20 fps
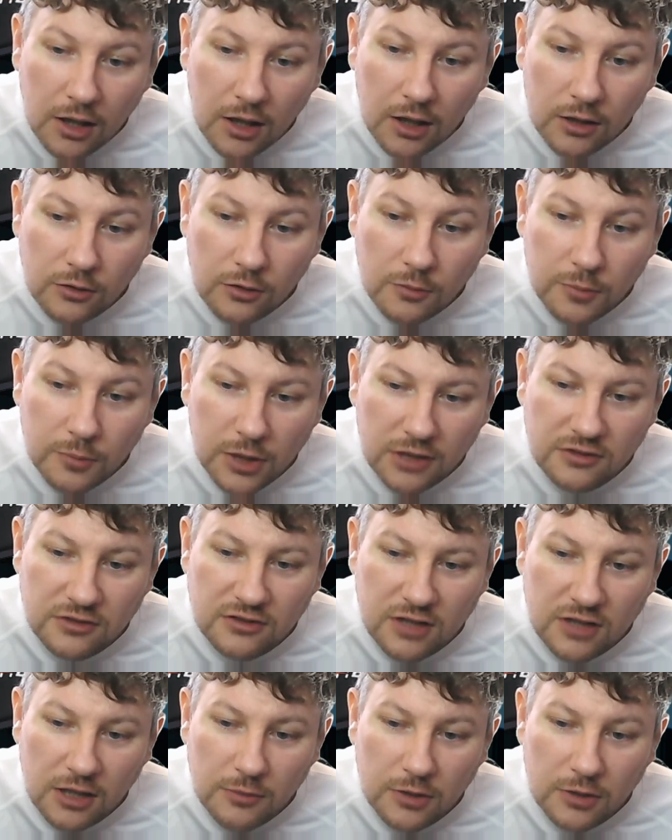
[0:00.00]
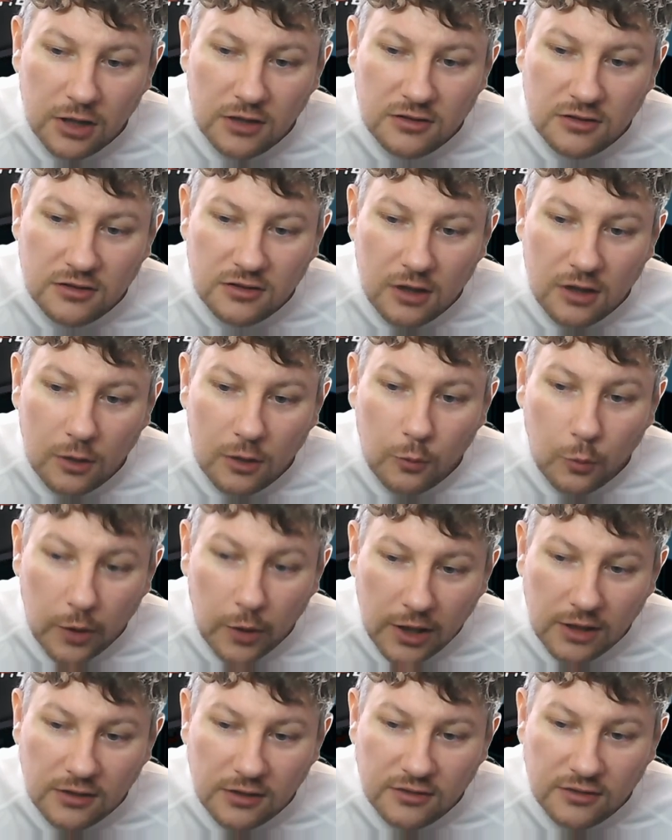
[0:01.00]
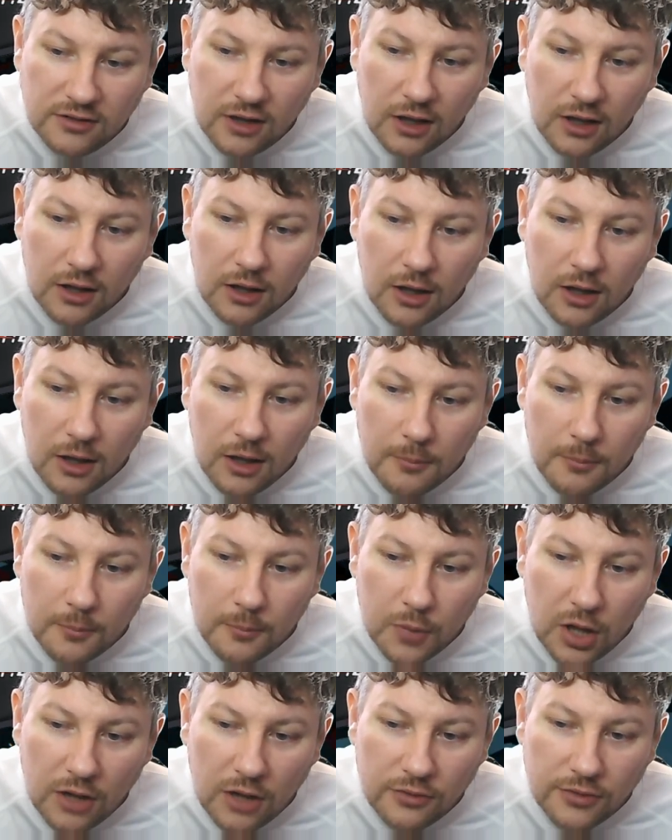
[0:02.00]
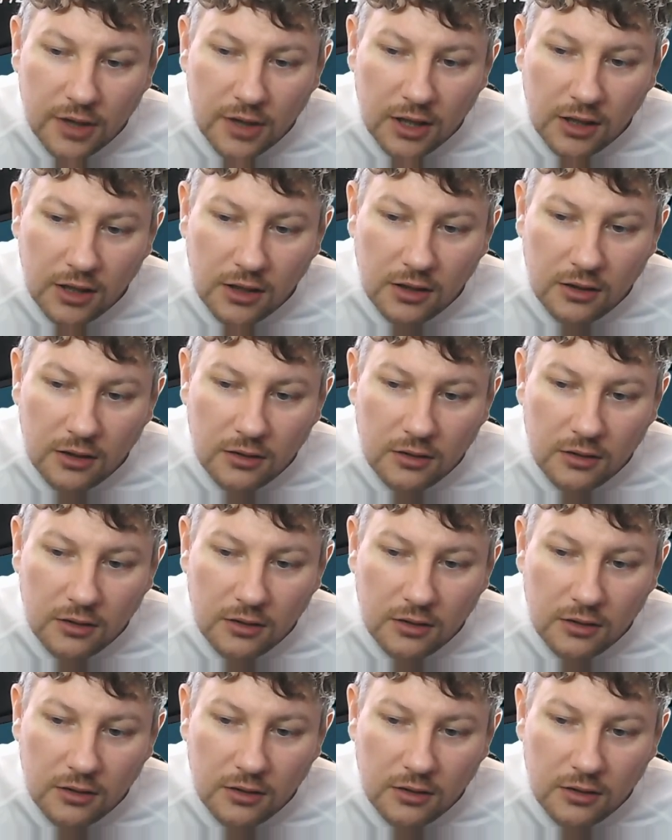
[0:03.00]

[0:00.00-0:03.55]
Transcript: you place stabilizers like wings, but they